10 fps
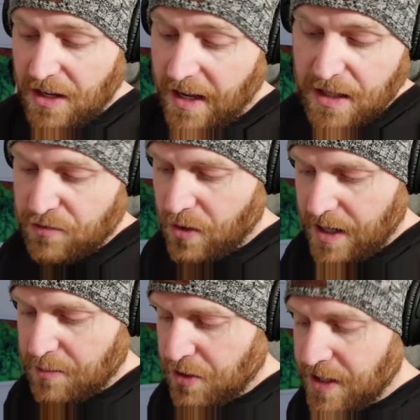I love
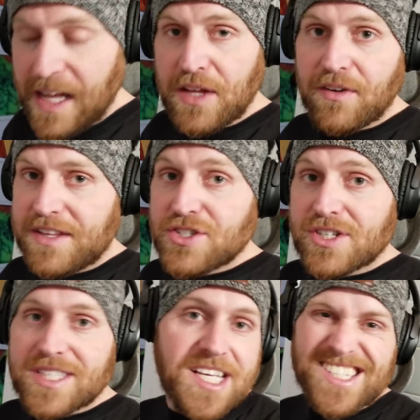guacamole. I love it. These are
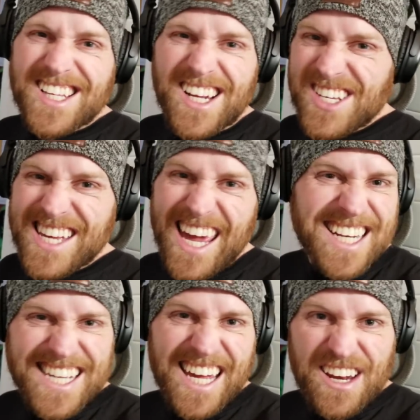just things that you
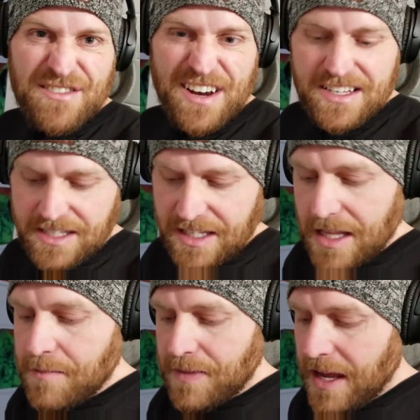can't get here very easily.
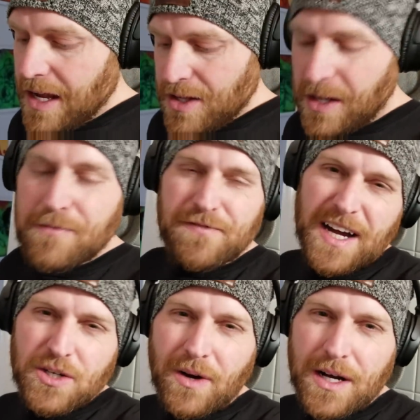They, you can
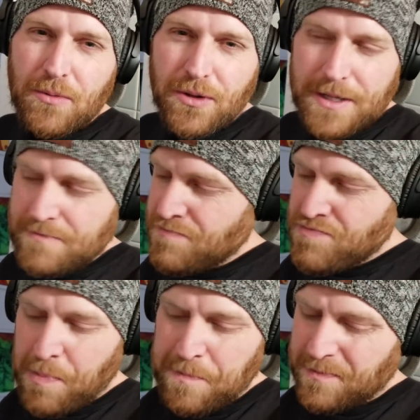find guacamole
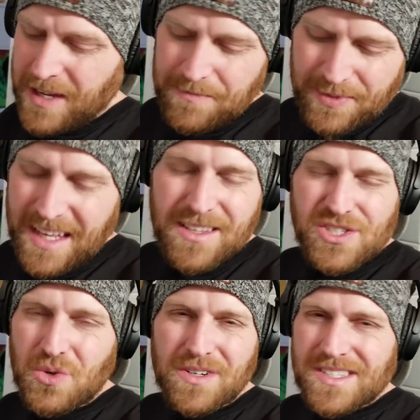but in the
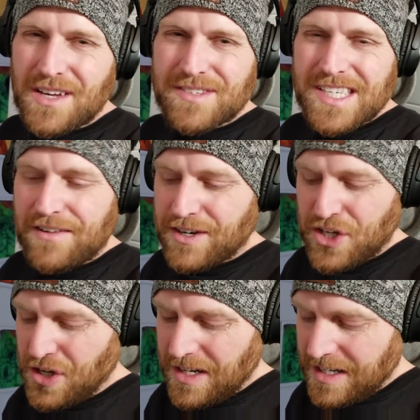store and stuff is never
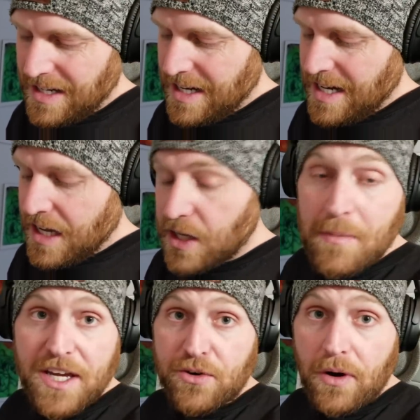good. You can
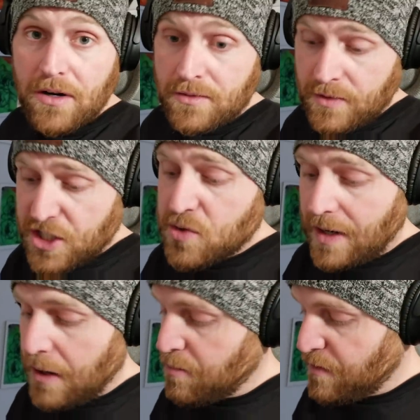make your own, which is
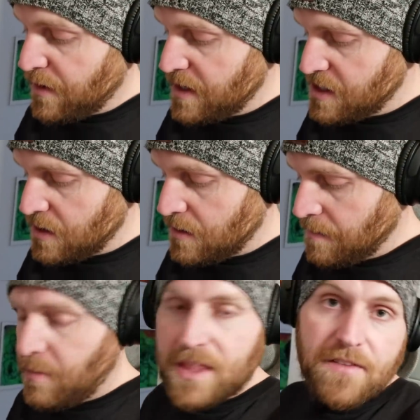what I would prefer to
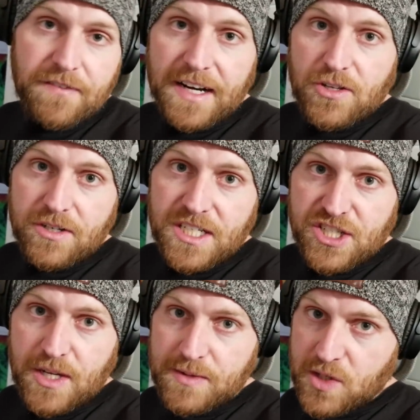do. But then finding
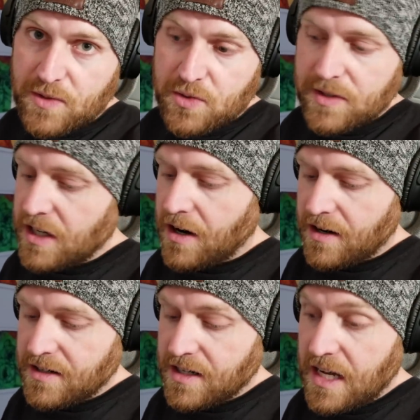tortilla chips is what's really
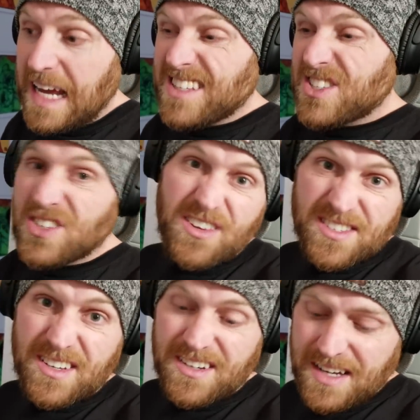hard and
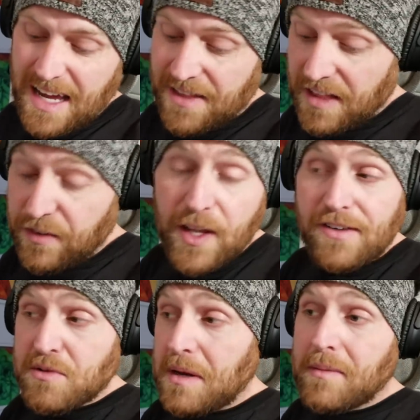salsa. And thankfully I
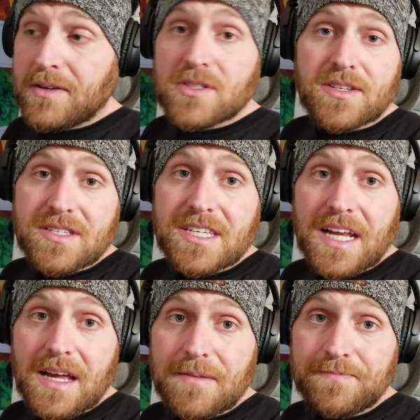don't have to make my own salsa
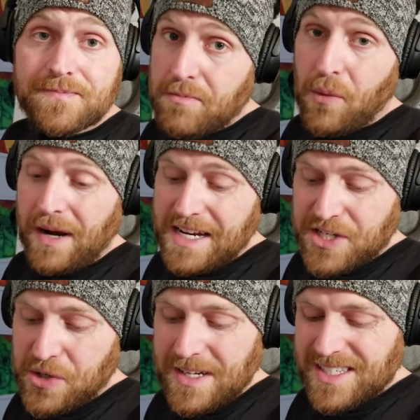today. But when I
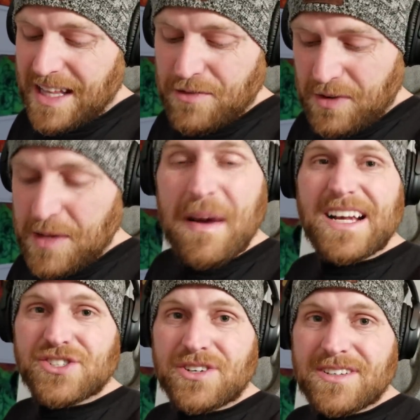do, I still haven't really
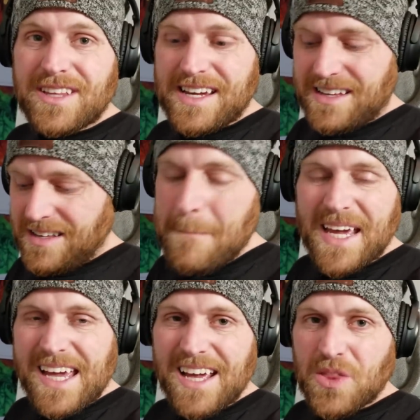mastered like
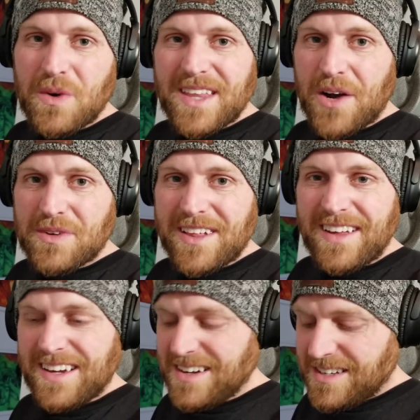making it the way that I really
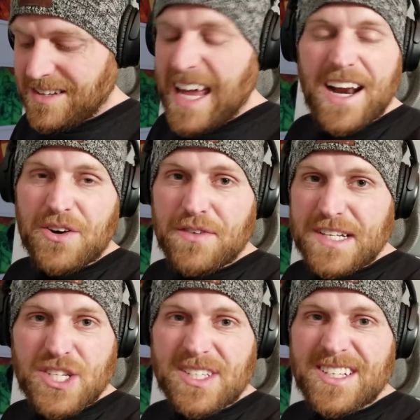like it. And I don't know if
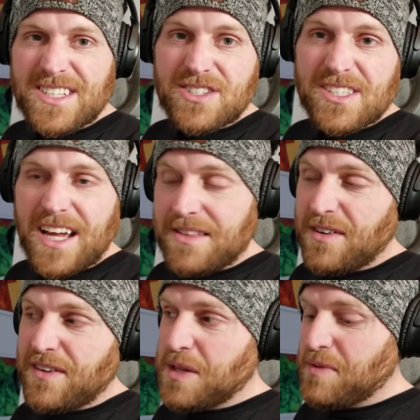that's just because there's not
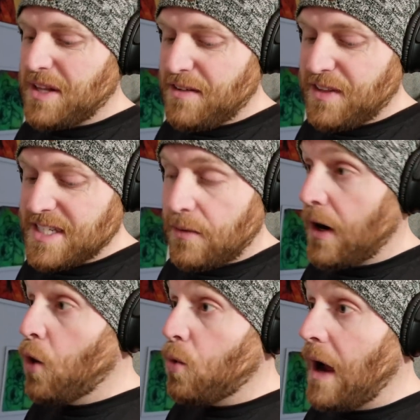the availability of things that I
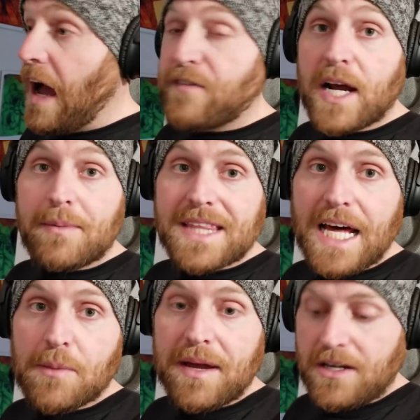want. Oh, I forgot about the
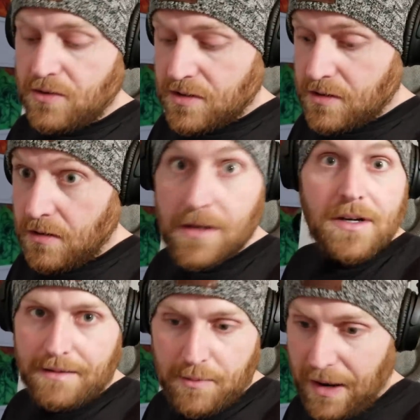jalapenos.
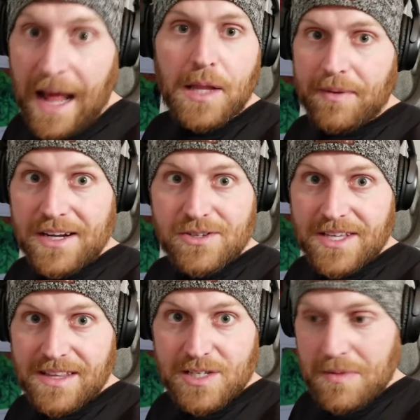I'm gonna put jalapenos in this